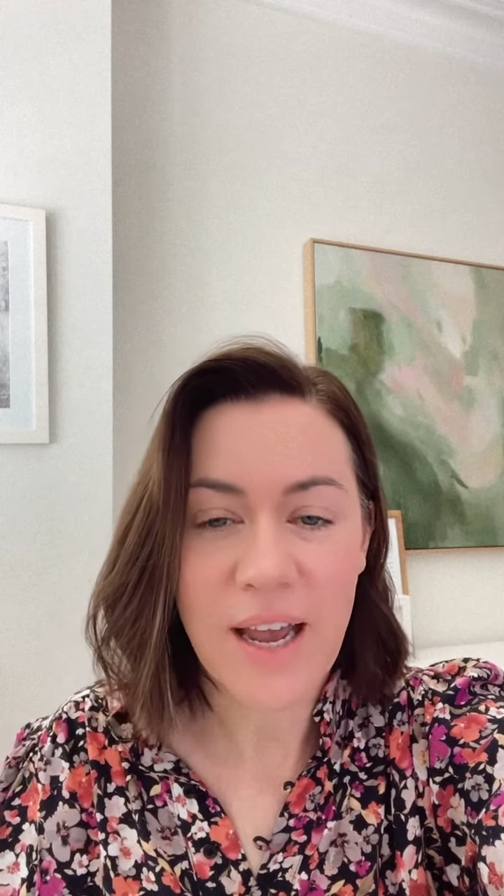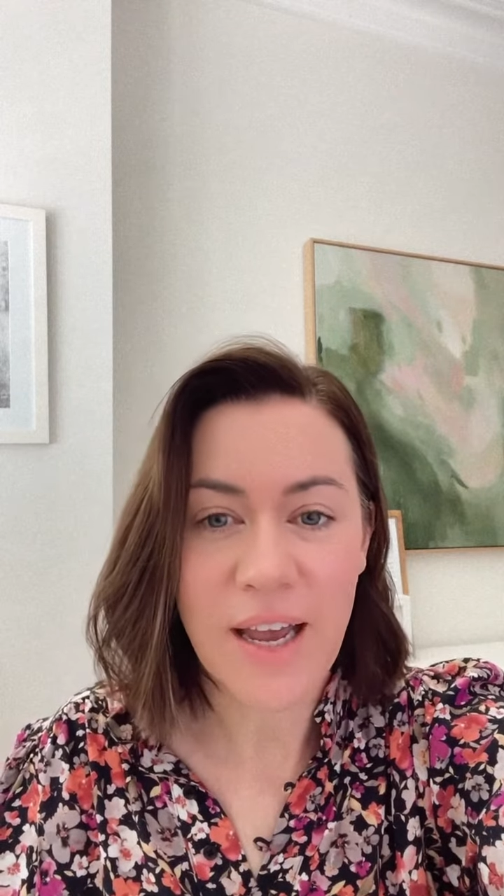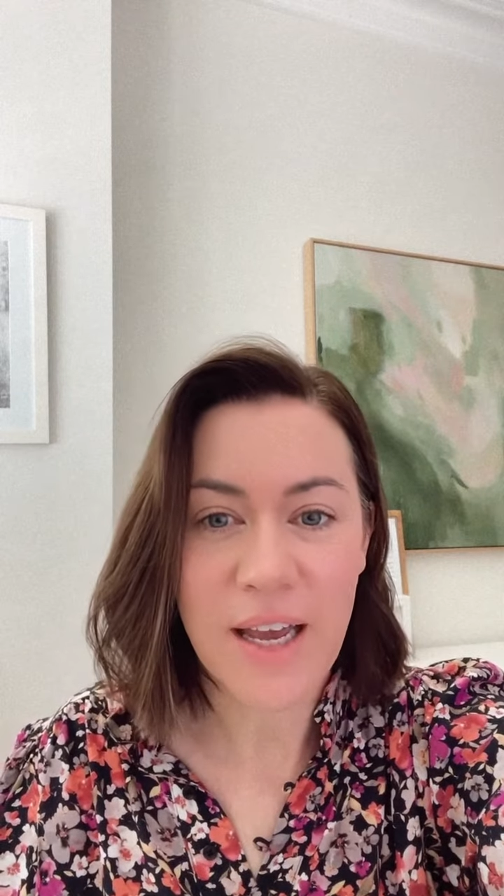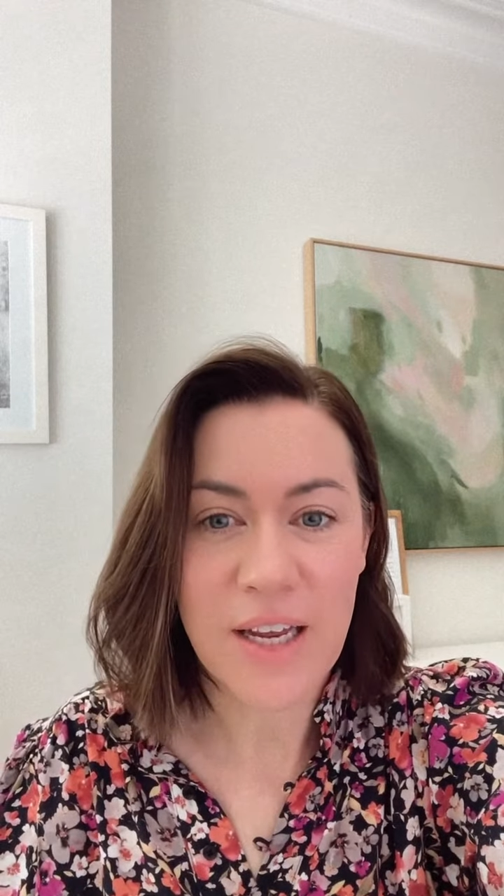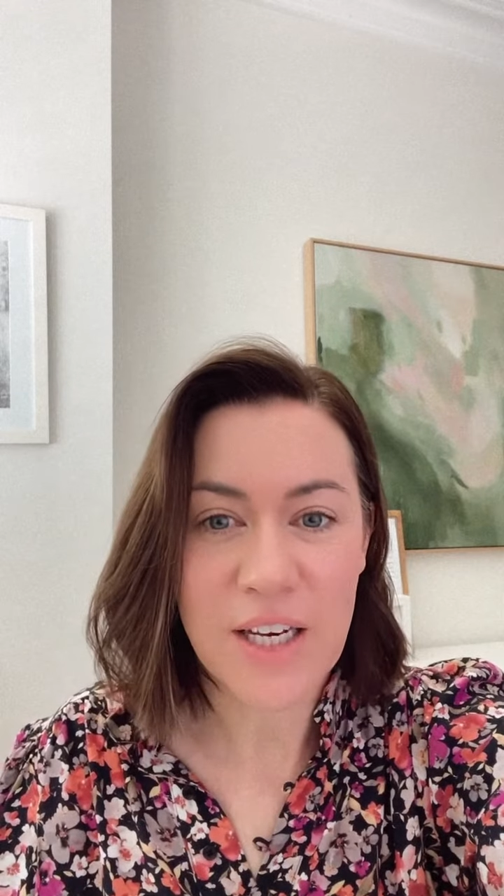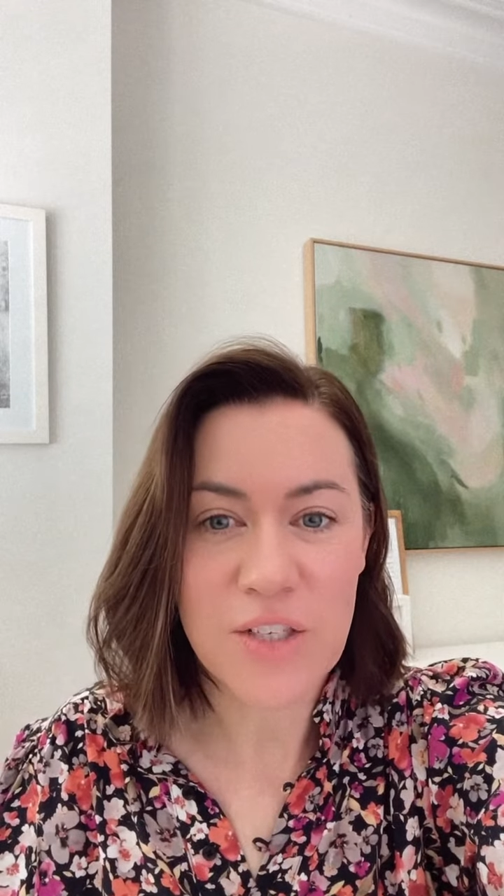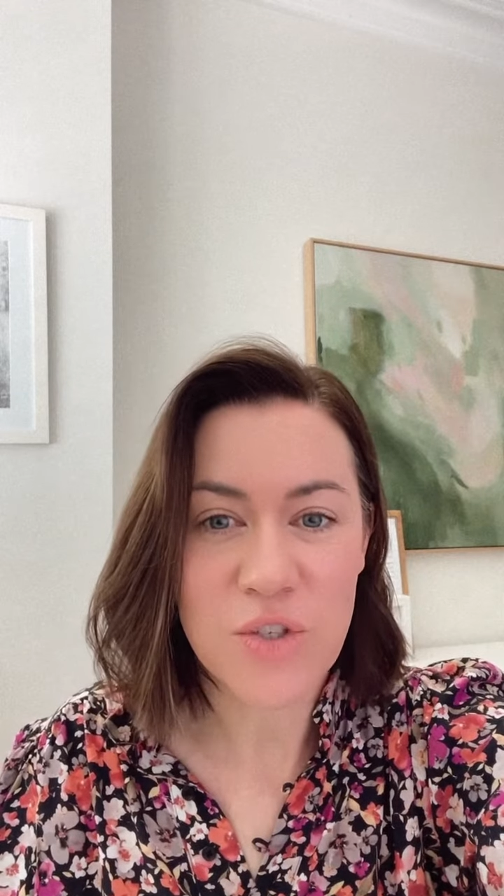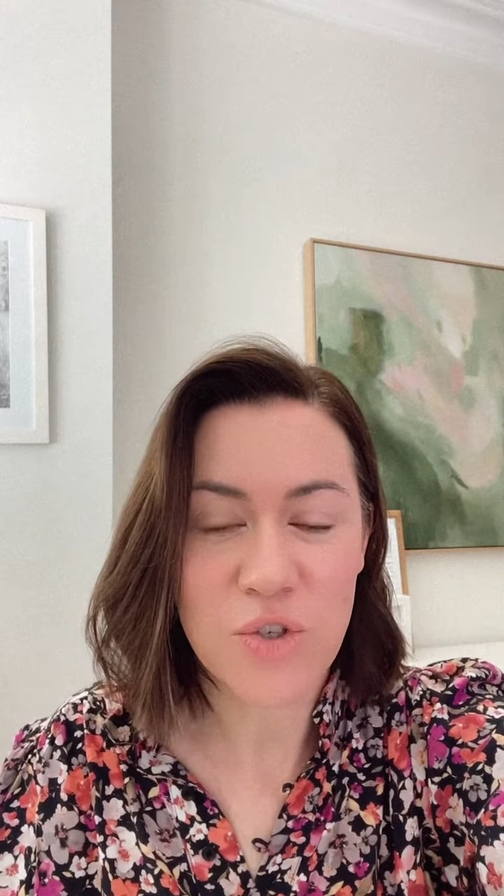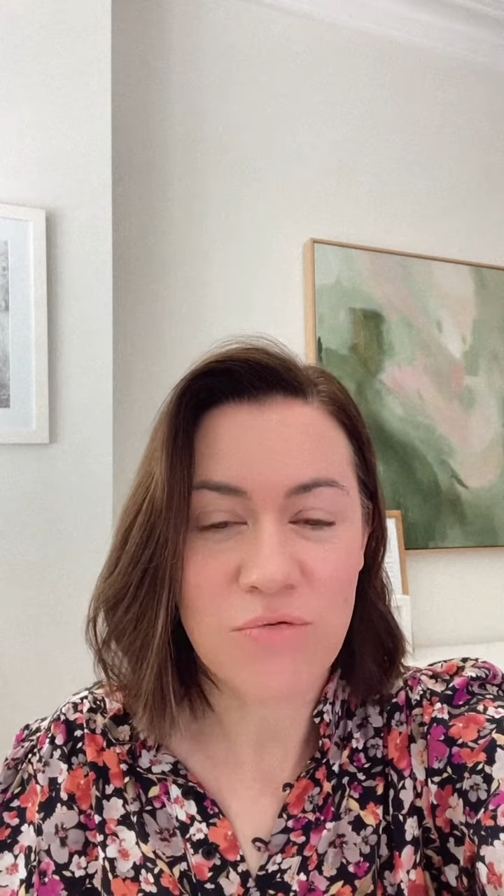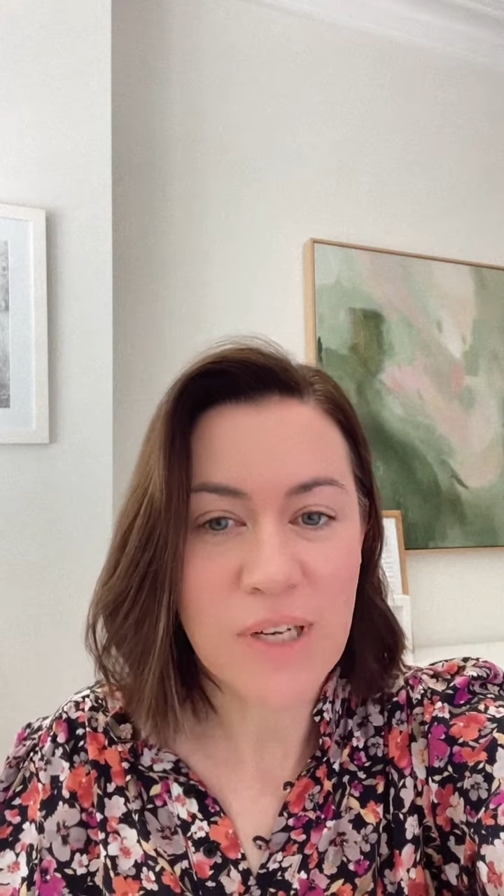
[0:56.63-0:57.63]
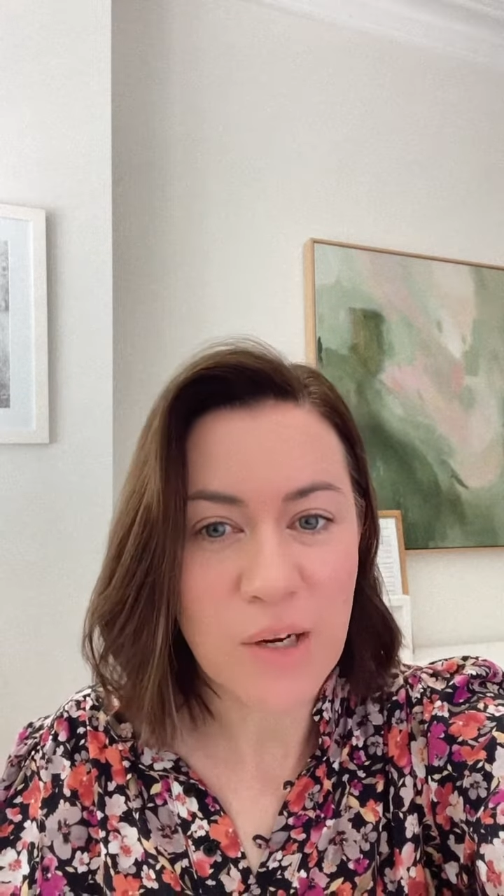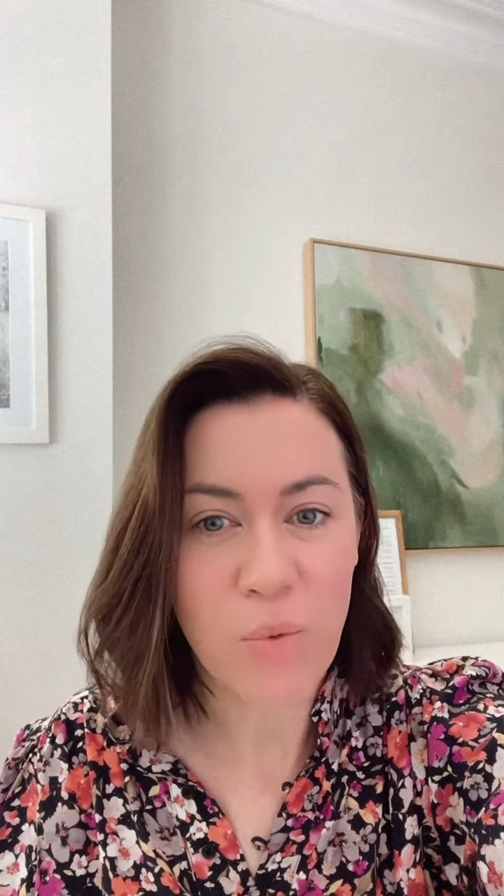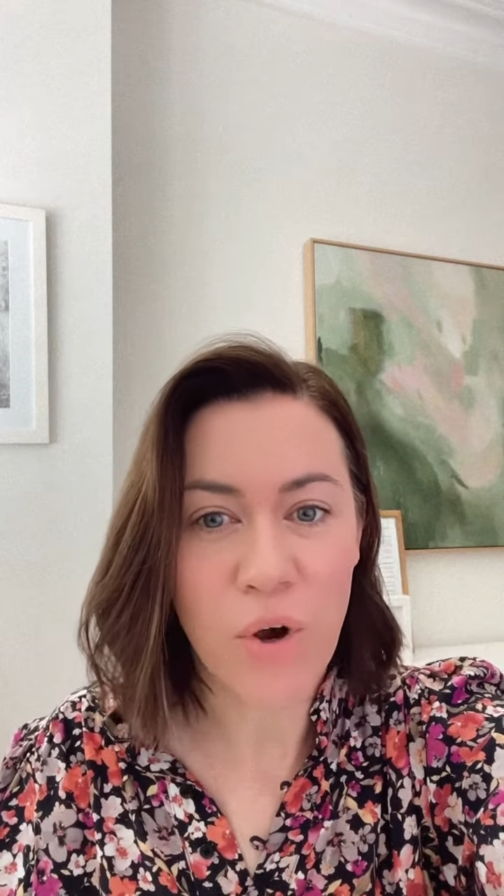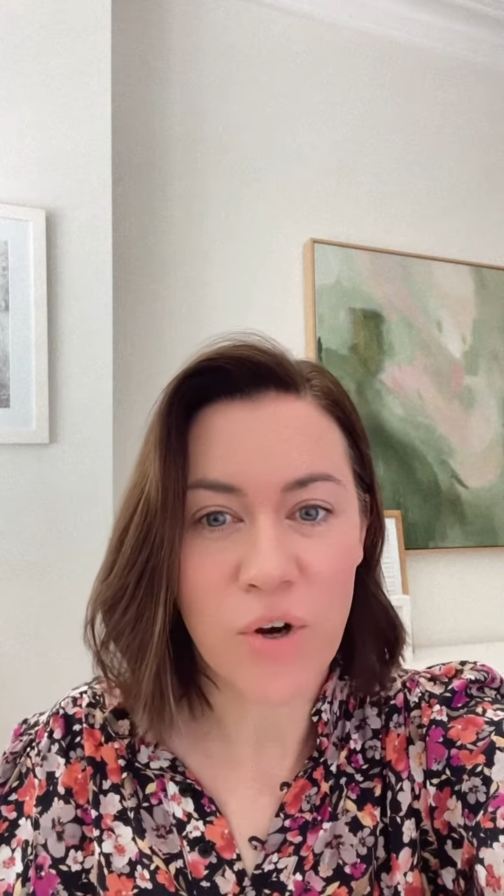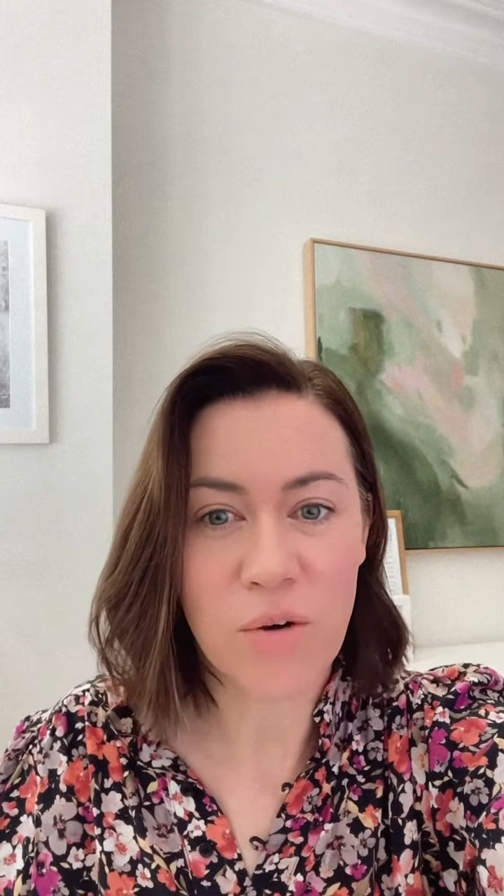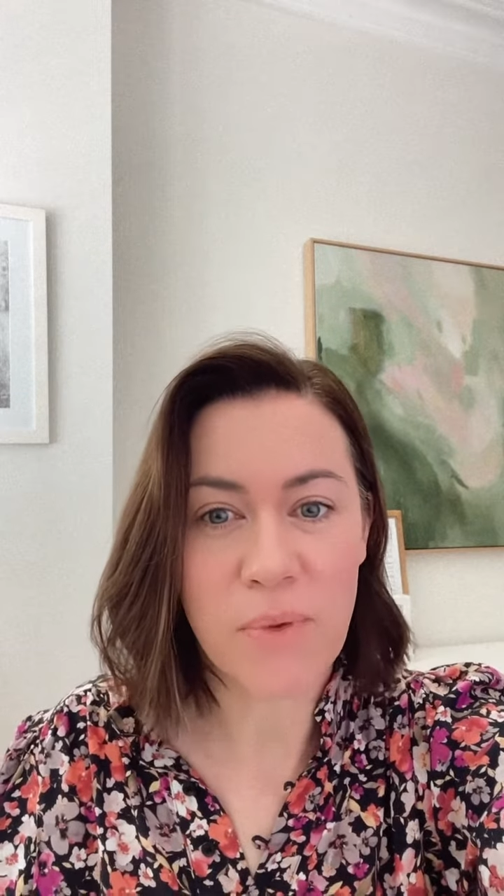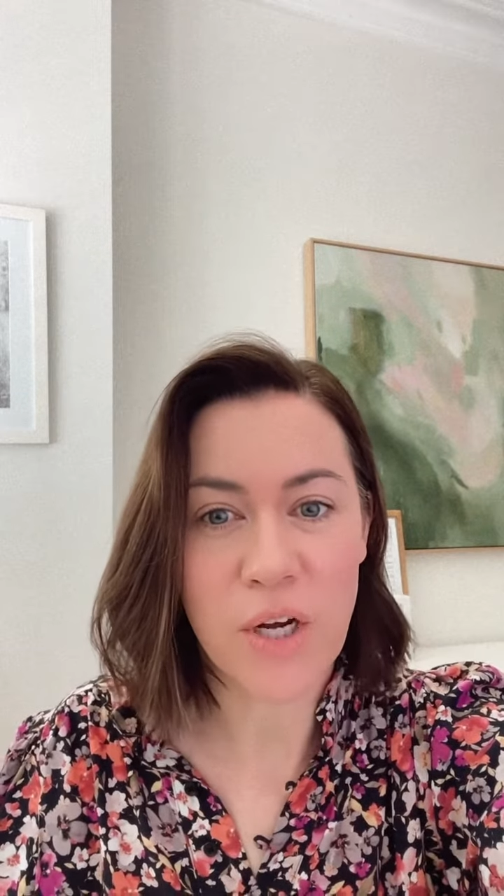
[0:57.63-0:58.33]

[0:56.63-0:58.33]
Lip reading: and to really work on my